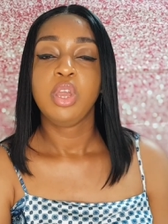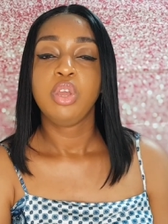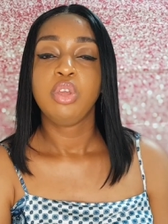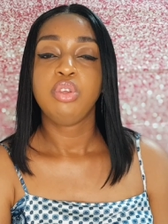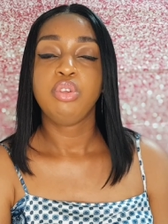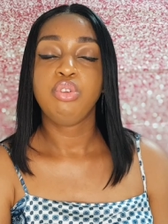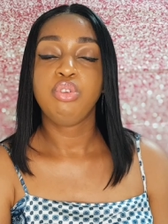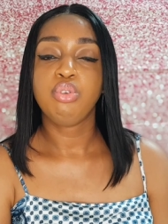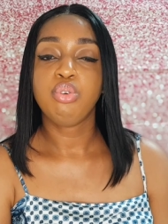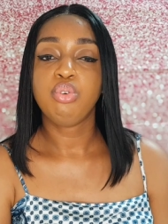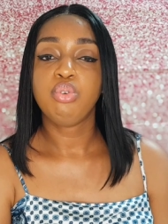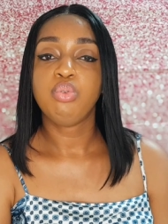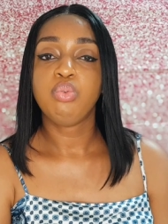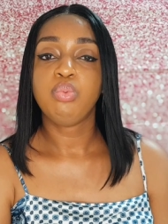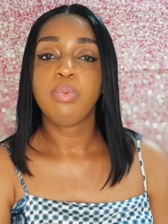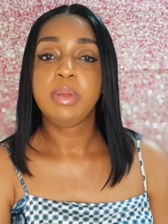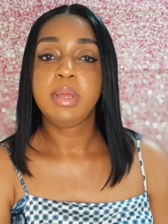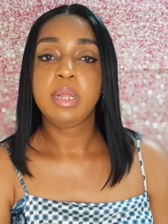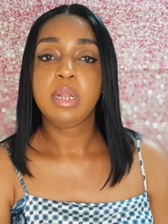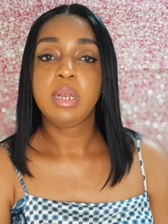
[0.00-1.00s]
you
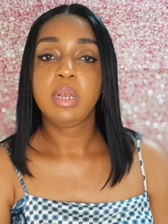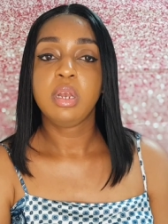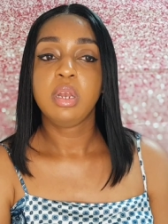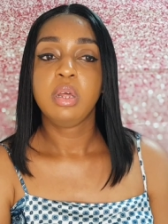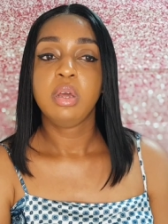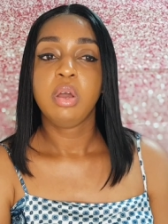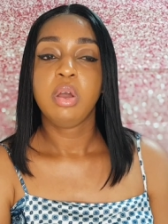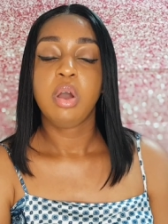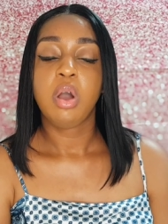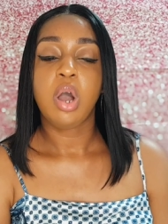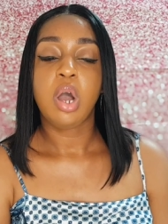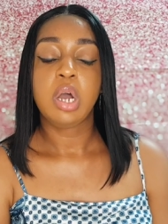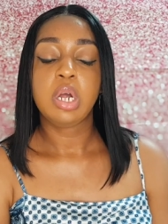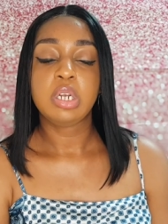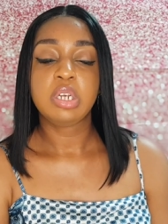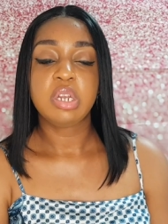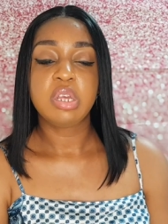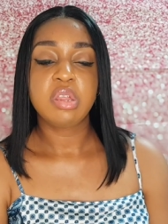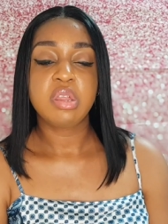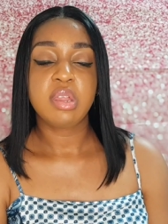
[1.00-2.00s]
will
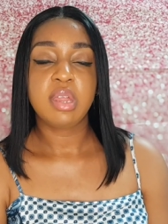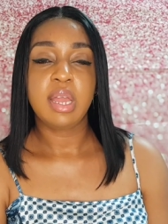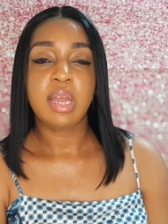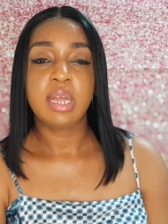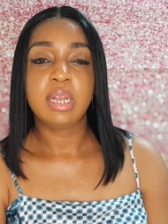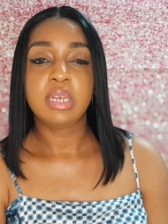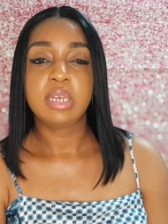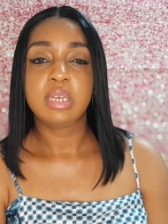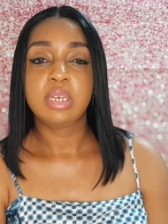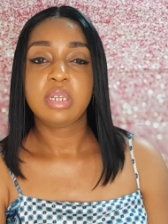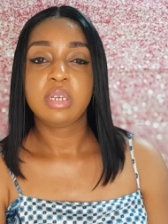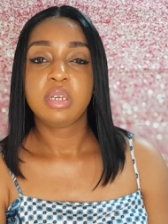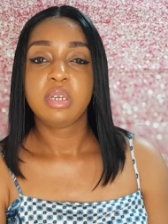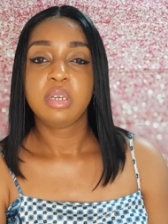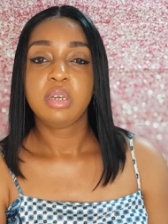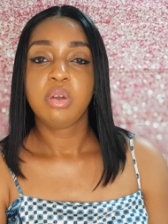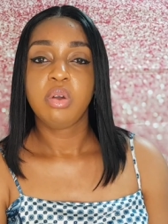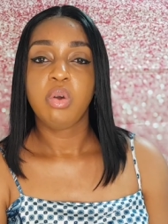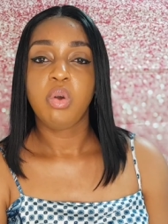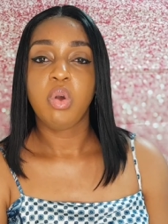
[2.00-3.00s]
understand
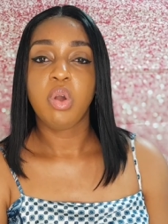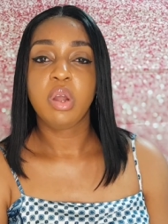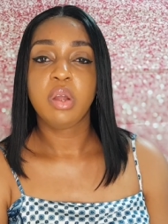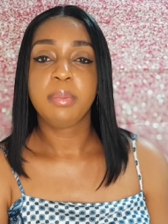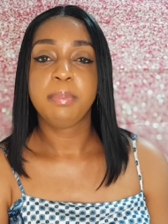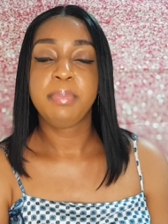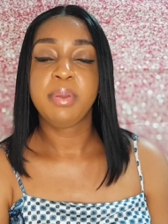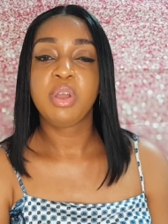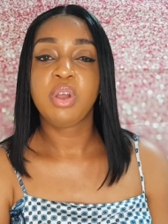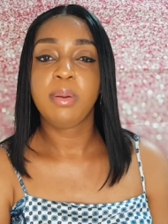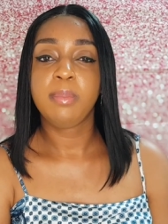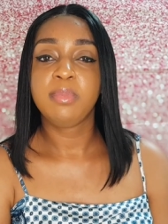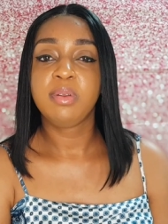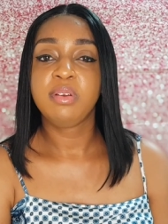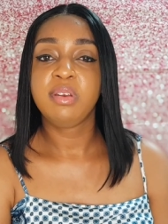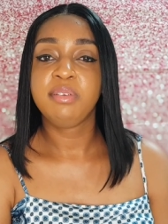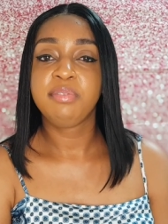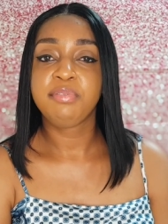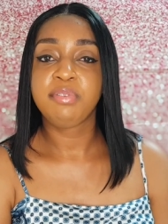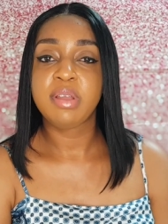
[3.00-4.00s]
or pick up the
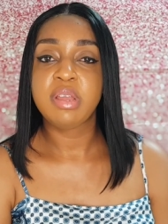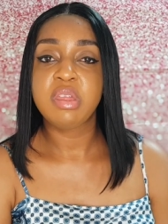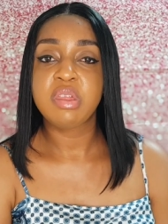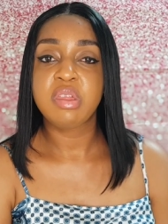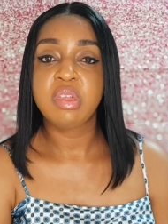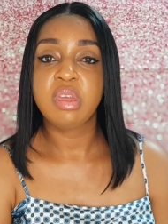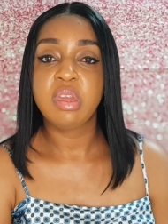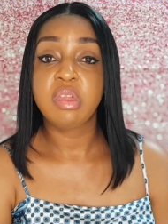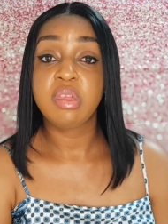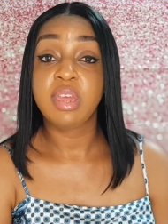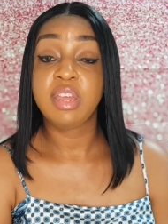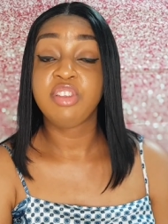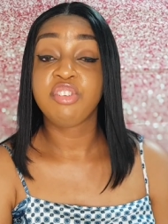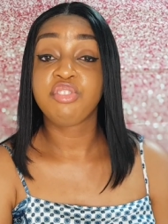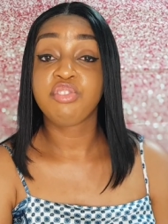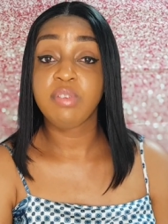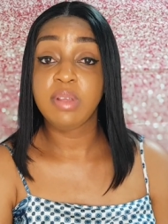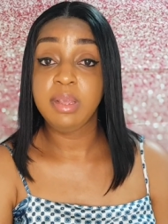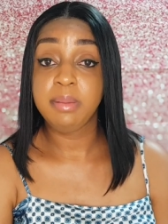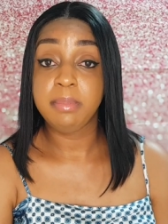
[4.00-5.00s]
differences in
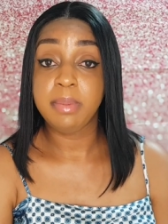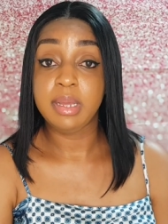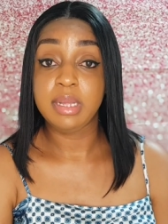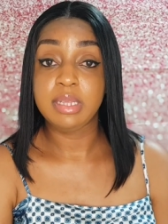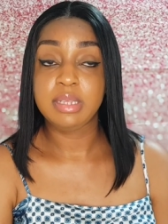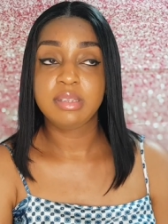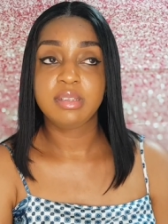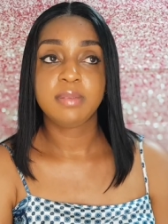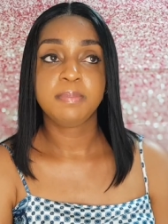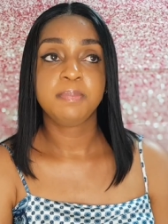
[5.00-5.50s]
treatment